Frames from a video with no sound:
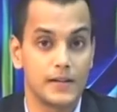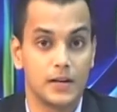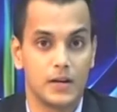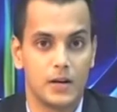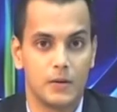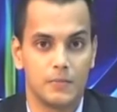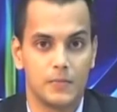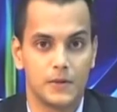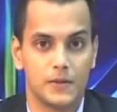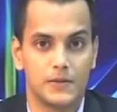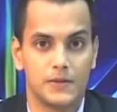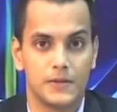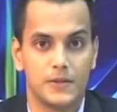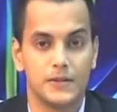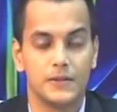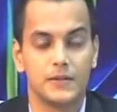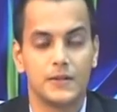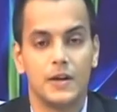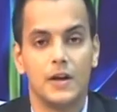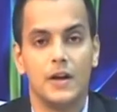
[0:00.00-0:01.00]

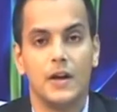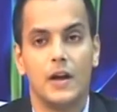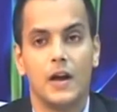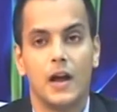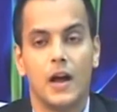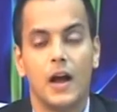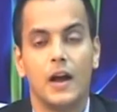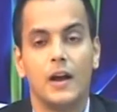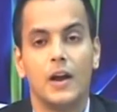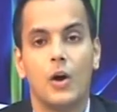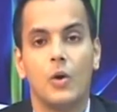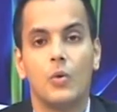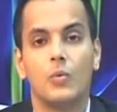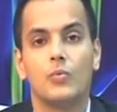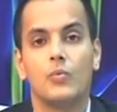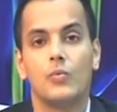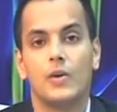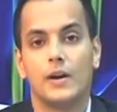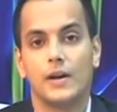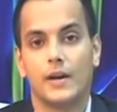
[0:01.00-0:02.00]
turbines have
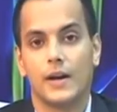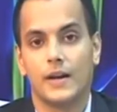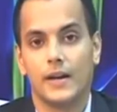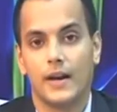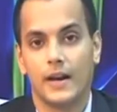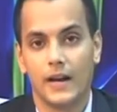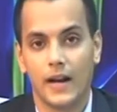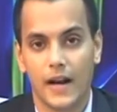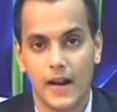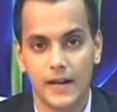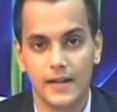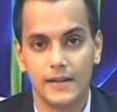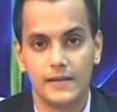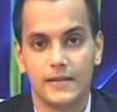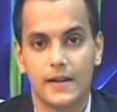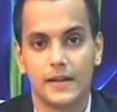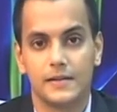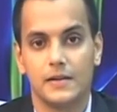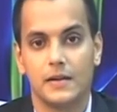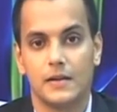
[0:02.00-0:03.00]
um, had this, some
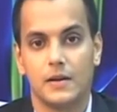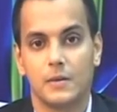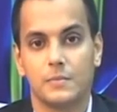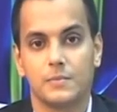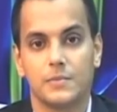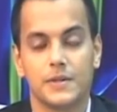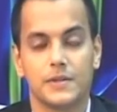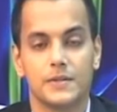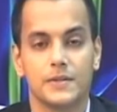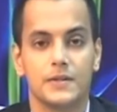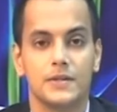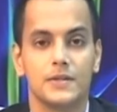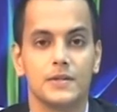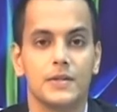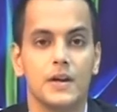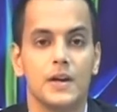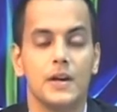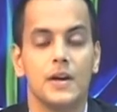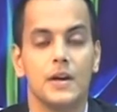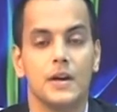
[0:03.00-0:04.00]
discussion the different
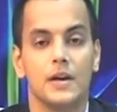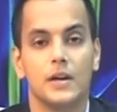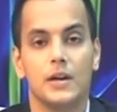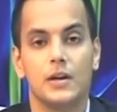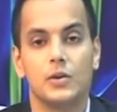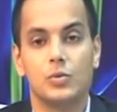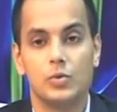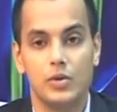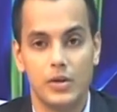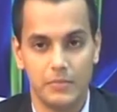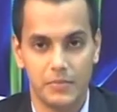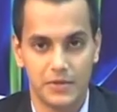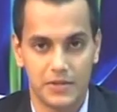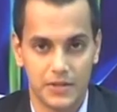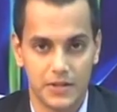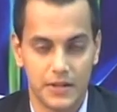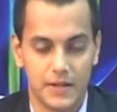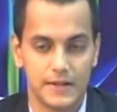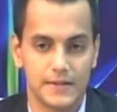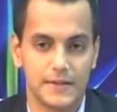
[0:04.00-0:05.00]
types of turbines of
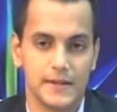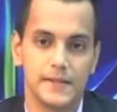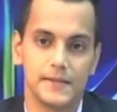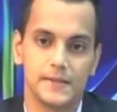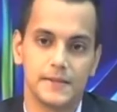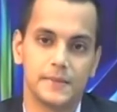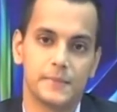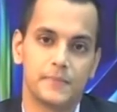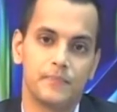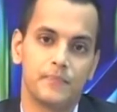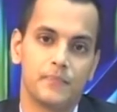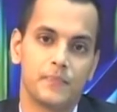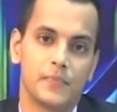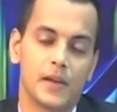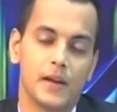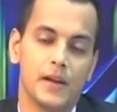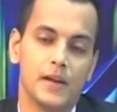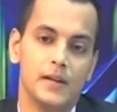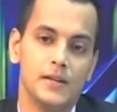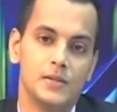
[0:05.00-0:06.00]
uh,
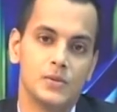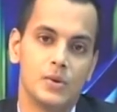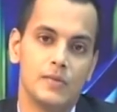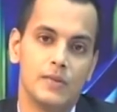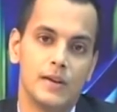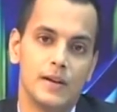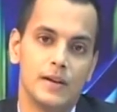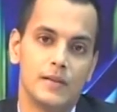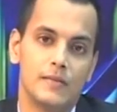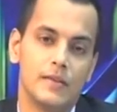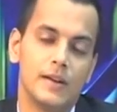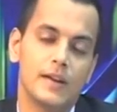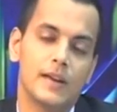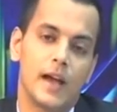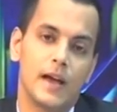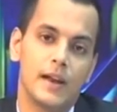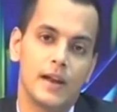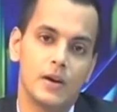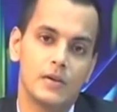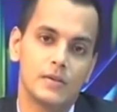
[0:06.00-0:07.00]
compressible and centrifugal
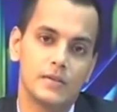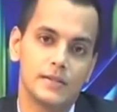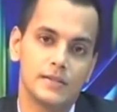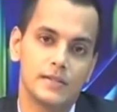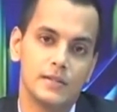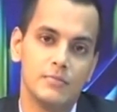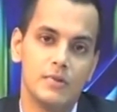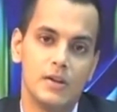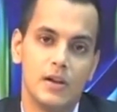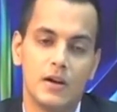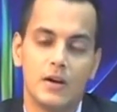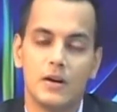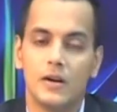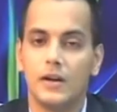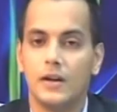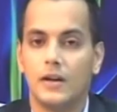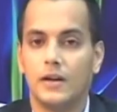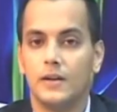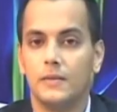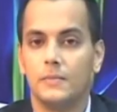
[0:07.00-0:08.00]

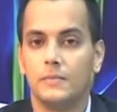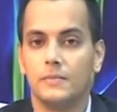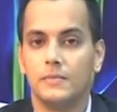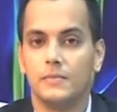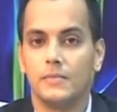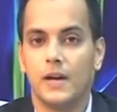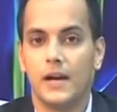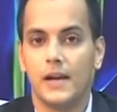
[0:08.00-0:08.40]
turbines as well